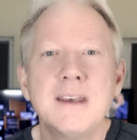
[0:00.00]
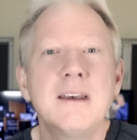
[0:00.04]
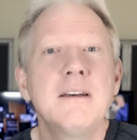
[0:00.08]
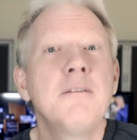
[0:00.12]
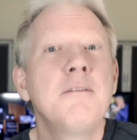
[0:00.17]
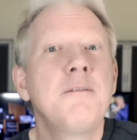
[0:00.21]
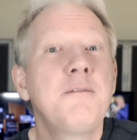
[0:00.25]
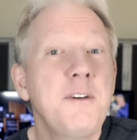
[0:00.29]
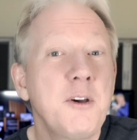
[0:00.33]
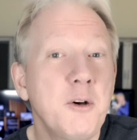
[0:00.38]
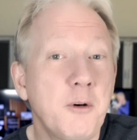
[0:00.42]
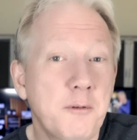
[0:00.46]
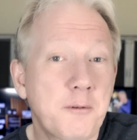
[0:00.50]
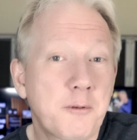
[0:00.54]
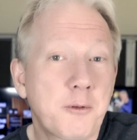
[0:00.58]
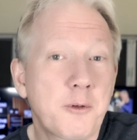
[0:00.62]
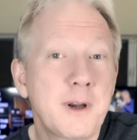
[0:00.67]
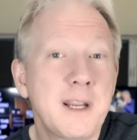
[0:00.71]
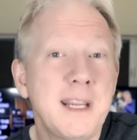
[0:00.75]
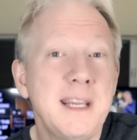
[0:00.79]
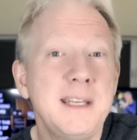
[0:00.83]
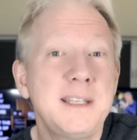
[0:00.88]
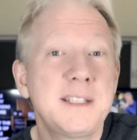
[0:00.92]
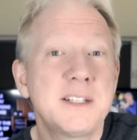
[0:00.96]
Feel
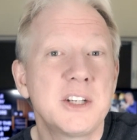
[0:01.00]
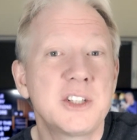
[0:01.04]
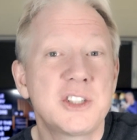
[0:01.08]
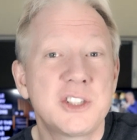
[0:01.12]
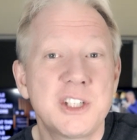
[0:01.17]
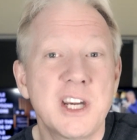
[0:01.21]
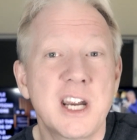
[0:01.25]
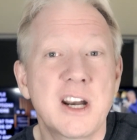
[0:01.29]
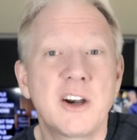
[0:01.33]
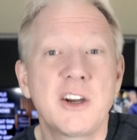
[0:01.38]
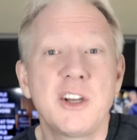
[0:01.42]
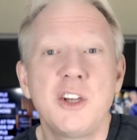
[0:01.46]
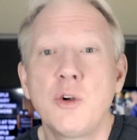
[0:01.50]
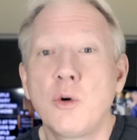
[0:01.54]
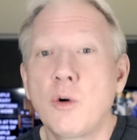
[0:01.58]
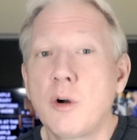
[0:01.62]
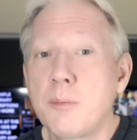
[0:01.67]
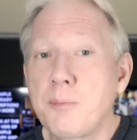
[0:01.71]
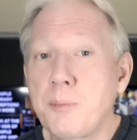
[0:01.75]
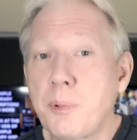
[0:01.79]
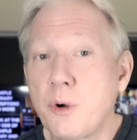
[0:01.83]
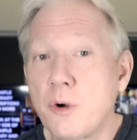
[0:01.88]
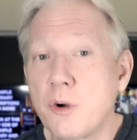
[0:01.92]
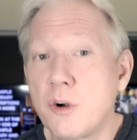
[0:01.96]
free to share
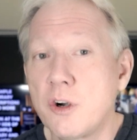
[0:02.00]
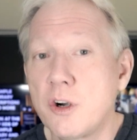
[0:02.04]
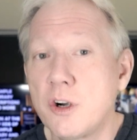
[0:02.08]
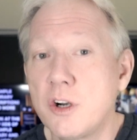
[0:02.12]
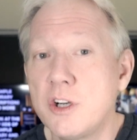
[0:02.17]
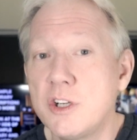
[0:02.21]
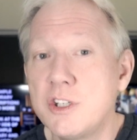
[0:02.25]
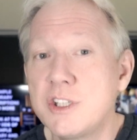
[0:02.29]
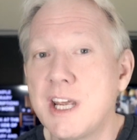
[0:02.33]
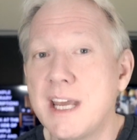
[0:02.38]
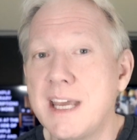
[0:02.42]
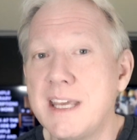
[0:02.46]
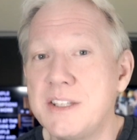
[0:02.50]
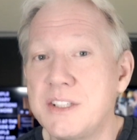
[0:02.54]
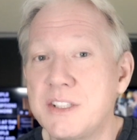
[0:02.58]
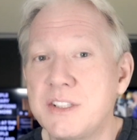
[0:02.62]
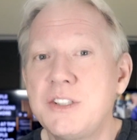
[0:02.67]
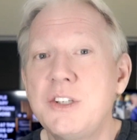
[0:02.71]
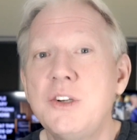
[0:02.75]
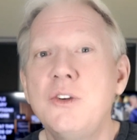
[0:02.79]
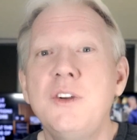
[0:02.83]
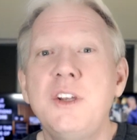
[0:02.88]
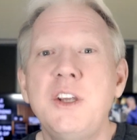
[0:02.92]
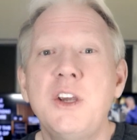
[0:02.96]
your purge and
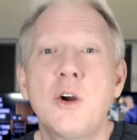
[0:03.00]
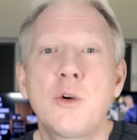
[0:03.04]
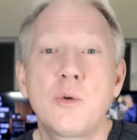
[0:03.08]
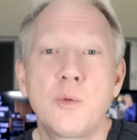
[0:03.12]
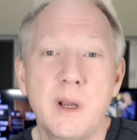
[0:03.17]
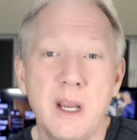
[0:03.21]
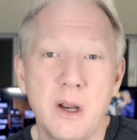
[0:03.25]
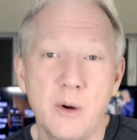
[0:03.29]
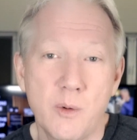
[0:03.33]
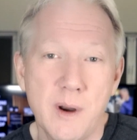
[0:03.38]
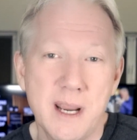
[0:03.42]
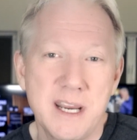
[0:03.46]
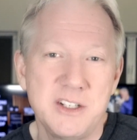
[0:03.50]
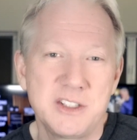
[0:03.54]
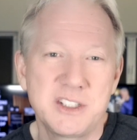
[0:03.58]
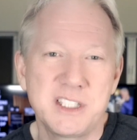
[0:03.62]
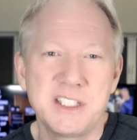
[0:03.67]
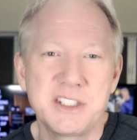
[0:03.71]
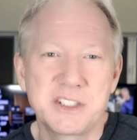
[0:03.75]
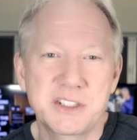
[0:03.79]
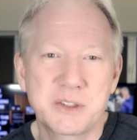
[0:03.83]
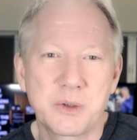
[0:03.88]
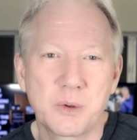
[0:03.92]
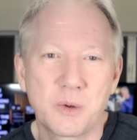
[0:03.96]
studio
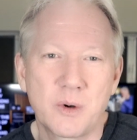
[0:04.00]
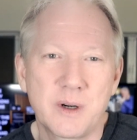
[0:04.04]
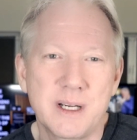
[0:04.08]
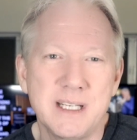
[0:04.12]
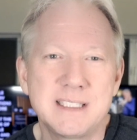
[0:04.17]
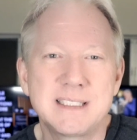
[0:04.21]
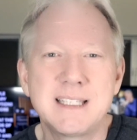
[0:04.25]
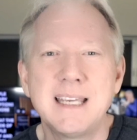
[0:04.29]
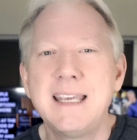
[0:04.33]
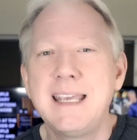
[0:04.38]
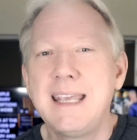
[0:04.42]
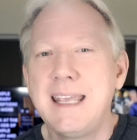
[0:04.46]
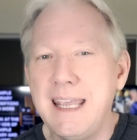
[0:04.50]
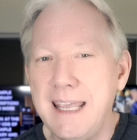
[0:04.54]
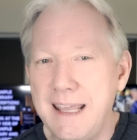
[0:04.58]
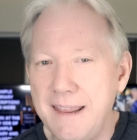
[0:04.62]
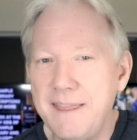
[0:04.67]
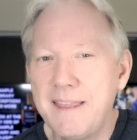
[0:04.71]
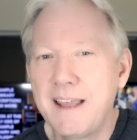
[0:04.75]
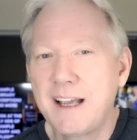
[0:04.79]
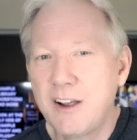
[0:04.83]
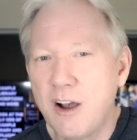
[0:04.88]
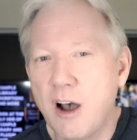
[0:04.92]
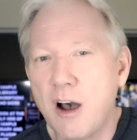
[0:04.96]
rearranging stories in
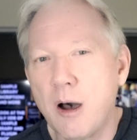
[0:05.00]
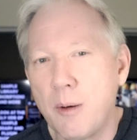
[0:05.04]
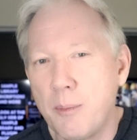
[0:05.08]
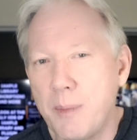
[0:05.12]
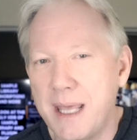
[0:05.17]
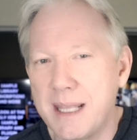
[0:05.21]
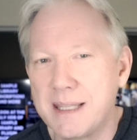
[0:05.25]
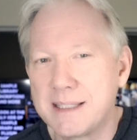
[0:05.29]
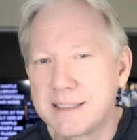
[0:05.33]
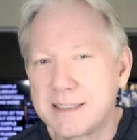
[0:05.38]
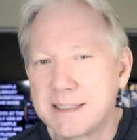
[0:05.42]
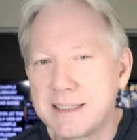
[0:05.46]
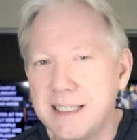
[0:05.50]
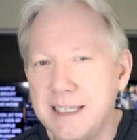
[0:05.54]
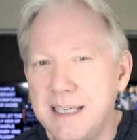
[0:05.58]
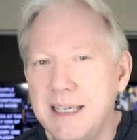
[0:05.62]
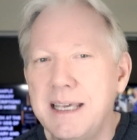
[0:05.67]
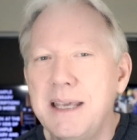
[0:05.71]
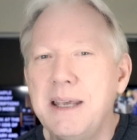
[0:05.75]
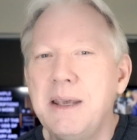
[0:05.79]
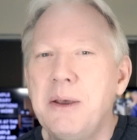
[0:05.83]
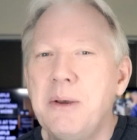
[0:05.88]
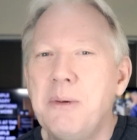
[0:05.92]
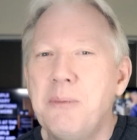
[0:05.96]
the comments.
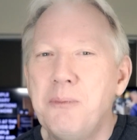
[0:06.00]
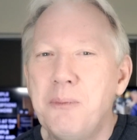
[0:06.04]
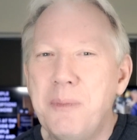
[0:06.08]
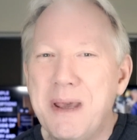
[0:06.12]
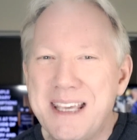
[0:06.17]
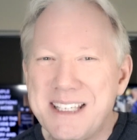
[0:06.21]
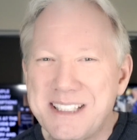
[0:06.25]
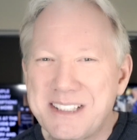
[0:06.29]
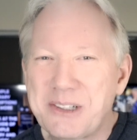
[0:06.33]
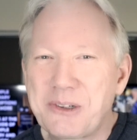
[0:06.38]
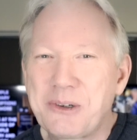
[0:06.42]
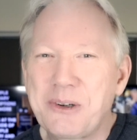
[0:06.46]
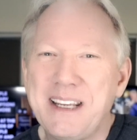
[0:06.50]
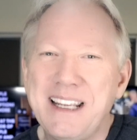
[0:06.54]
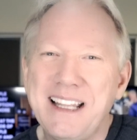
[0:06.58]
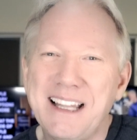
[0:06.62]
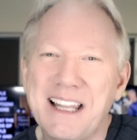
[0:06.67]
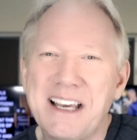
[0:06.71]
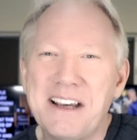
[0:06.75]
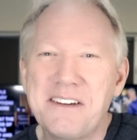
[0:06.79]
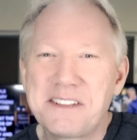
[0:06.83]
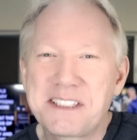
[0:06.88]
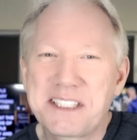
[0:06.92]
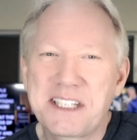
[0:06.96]
Misery
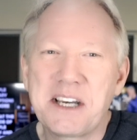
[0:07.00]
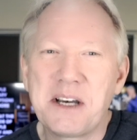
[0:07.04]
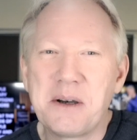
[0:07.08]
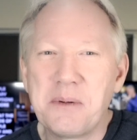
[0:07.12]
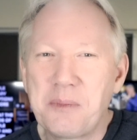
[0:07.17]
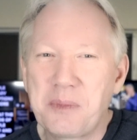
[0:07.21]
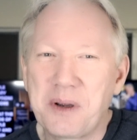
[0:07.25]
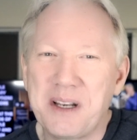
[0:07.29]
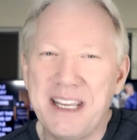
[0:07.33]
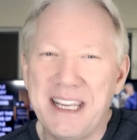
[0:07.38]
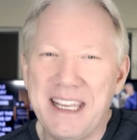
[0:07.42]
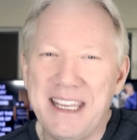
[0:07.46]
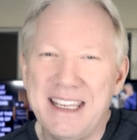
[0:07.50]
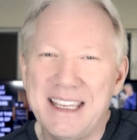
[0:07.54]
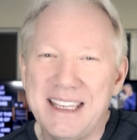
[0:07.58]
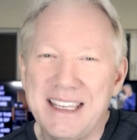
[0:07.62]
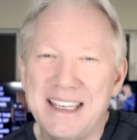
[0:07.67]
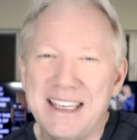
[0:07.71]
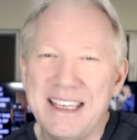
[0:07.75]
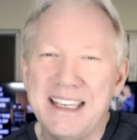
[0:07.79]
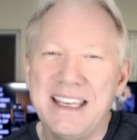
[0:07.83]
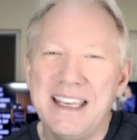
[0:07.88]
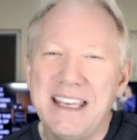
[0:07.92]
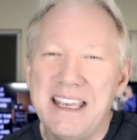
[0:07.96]
loves company.
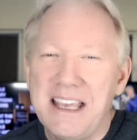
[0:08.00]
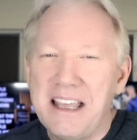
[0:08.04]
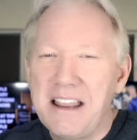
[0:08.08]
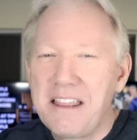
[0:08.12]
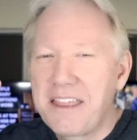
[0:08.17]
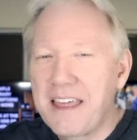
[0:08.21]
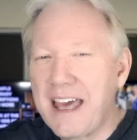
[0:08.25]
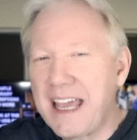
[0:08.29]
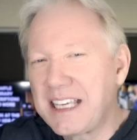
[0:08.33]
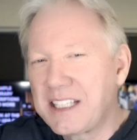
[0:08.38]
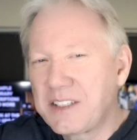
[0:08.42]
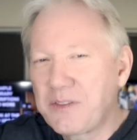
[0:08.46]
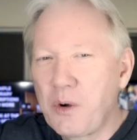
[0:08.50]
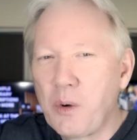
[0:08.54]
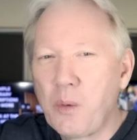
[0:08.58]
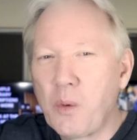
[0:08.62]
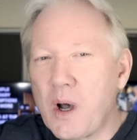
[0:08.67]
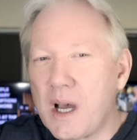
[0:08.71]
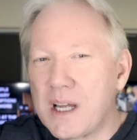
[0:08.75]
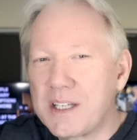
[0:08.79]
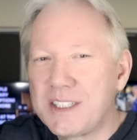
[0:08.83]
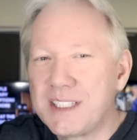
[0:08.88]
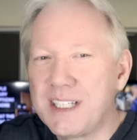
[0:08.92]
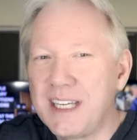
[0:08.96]
Thanks for
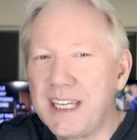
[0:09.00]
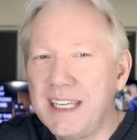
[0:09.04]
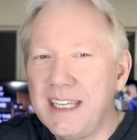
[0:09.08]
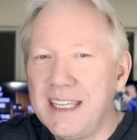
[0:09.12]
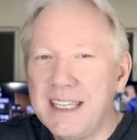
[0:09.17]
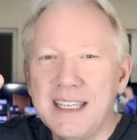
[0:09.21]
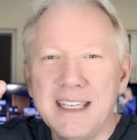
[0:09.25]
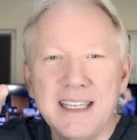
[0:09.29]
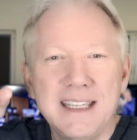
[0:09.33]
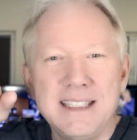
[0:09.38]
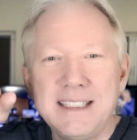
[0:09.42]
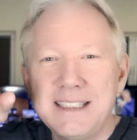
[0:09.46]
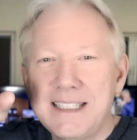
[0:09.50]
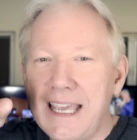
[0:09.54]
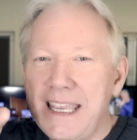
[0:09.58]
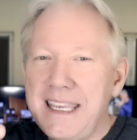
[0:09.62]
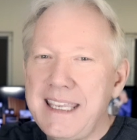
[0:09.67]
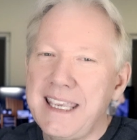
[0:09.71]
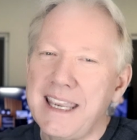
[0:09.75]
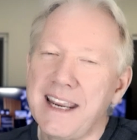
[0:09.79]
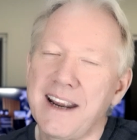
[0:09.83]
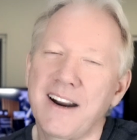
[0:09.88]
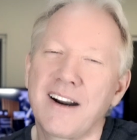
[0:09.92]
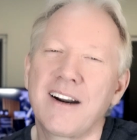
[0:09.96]
watching. Take
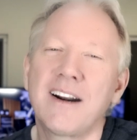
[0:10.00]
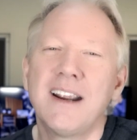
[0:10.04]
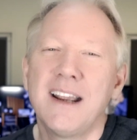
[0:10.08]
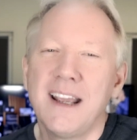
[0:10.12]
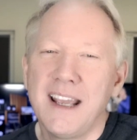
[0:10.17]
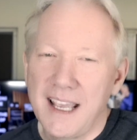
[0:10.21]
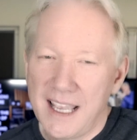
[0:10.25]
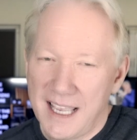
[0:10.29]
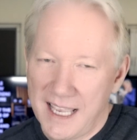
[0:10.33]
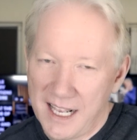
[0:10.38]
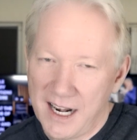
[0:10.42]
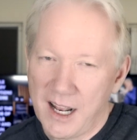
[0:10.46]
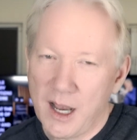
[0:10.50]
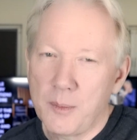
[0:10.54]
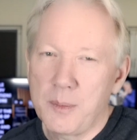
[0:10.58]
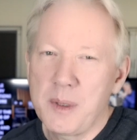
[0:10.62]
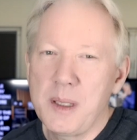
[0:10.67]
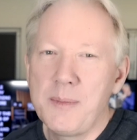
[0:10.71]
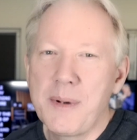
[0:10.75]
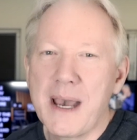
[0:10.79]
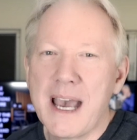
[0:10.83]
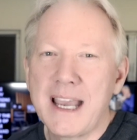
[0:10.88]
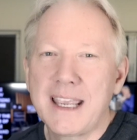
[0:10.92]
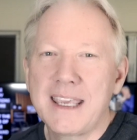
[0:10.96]
care, and I'll be
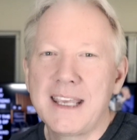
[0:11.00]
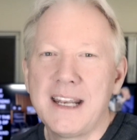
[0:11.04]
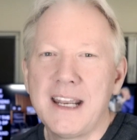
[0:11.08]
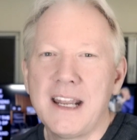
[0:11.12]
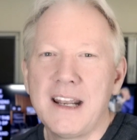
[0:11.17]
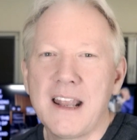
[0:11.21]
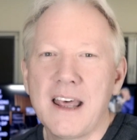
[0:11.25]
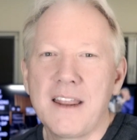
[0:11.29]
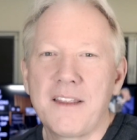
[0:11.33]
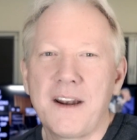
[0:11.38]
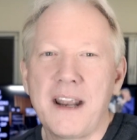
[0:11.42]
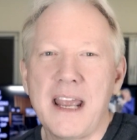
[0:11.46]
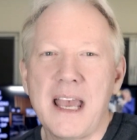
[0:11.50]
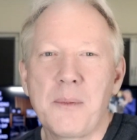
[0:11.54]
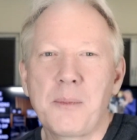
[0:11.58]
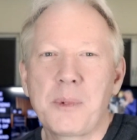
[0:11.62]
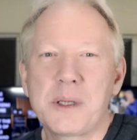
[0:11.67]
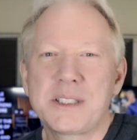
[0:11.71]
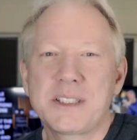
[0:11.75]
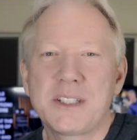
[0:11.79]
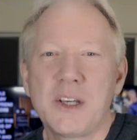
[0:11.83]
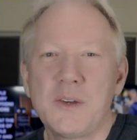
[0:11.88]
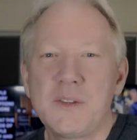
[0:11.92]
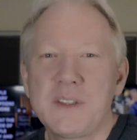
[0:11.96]
back in another
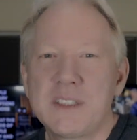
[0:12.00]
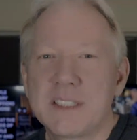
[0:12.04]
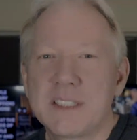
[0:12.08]
episode